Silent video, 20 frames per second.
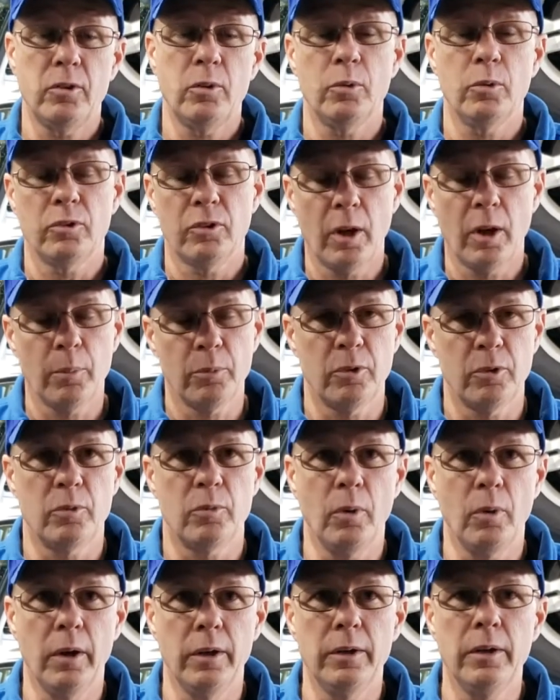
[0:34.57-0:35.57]
which helps it
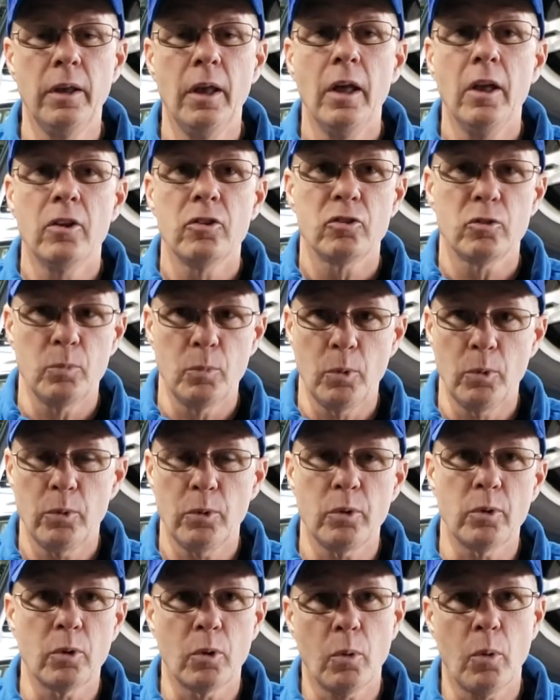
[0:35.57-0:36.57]
run
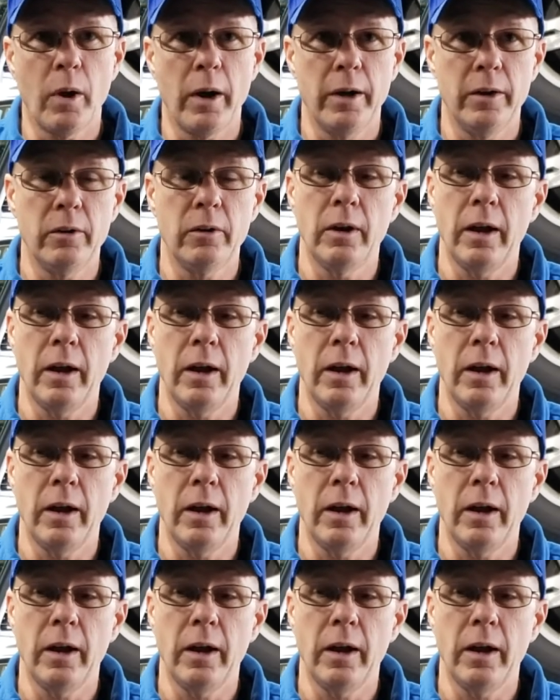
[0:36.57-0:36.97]
smoother and quieter